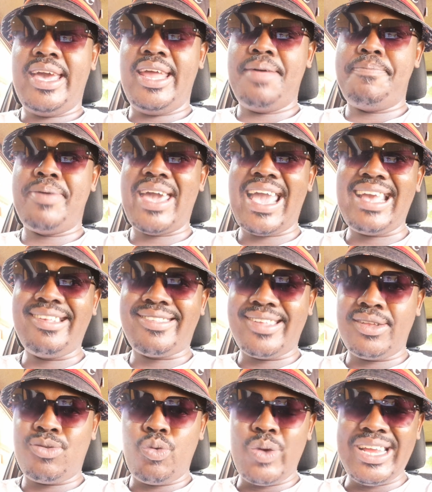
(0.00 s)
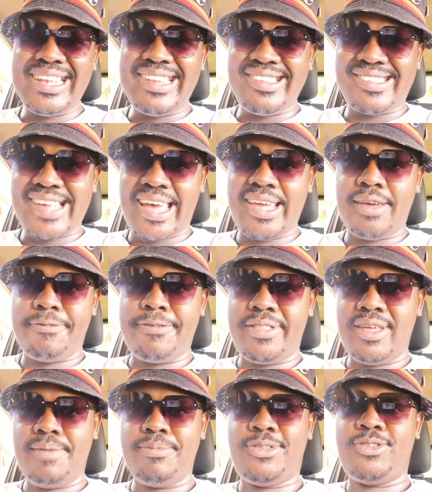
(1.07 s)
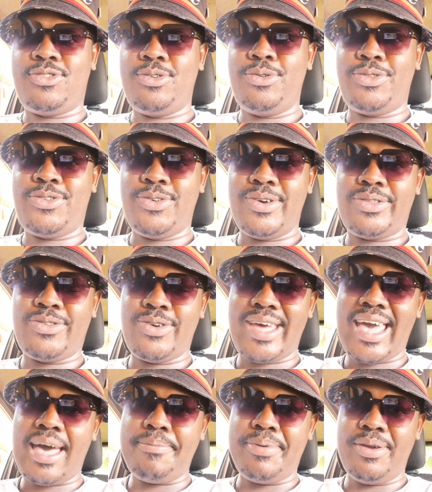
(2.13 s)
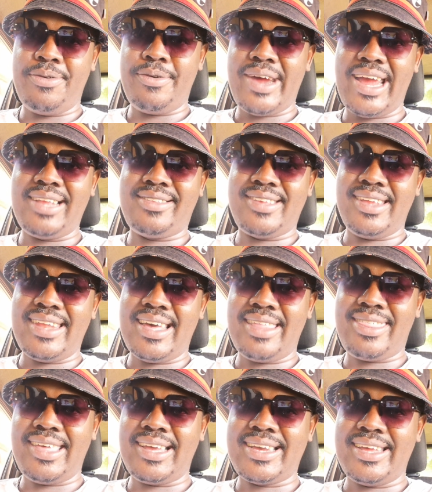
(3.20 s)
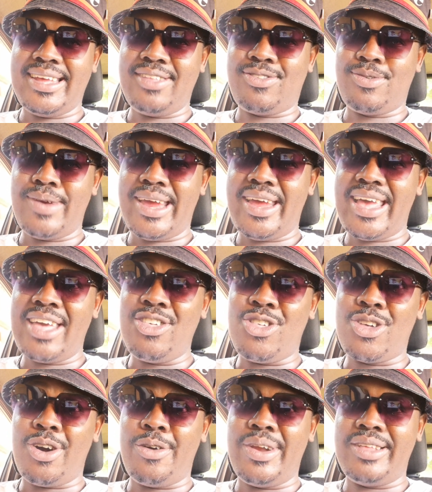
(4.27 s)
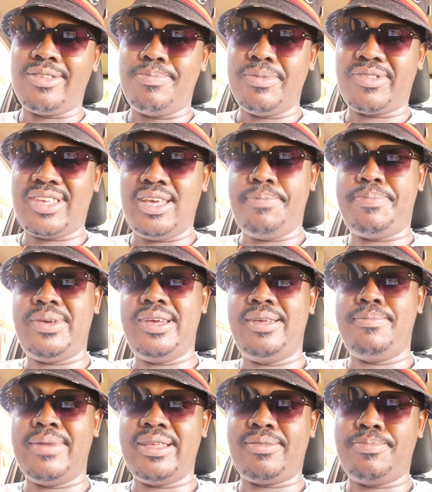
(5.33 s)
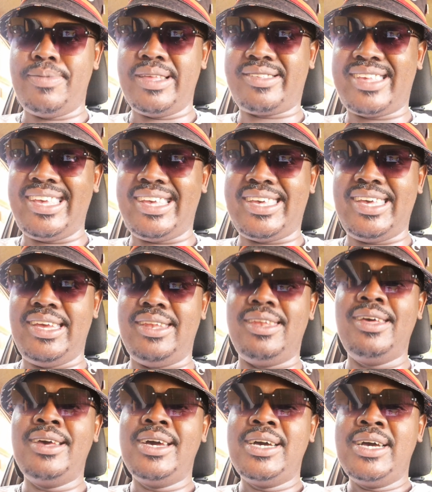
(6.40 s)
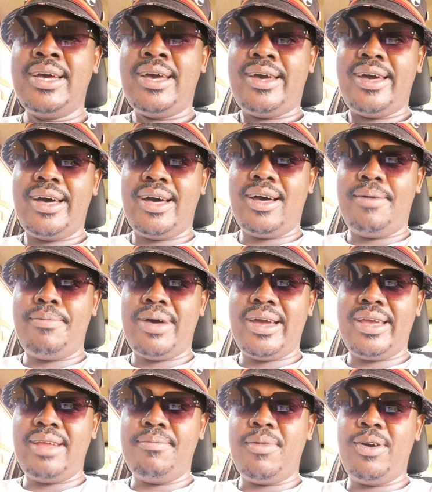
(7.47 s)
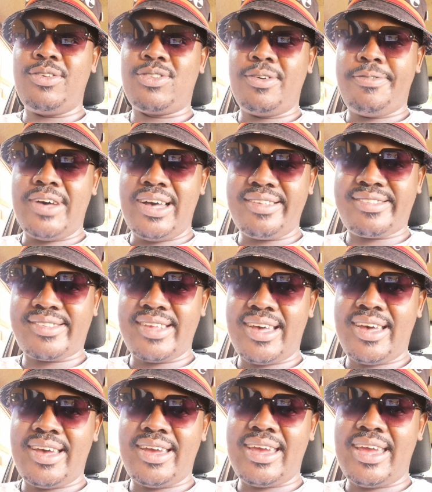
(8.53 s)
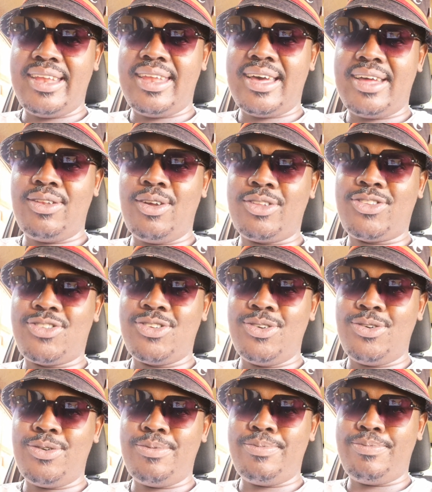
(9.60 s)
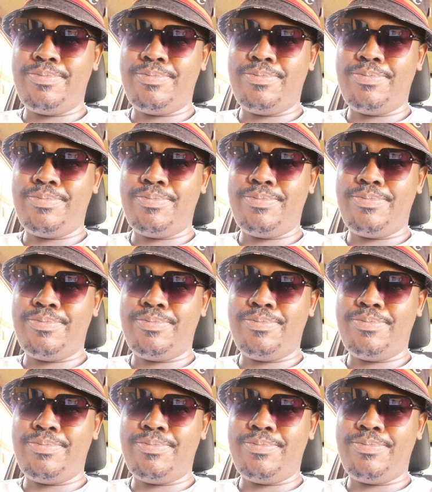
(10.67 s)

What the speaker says: at a pace that we desire for them to happen, right? And I think that's where endurance must kick in most of us, and not to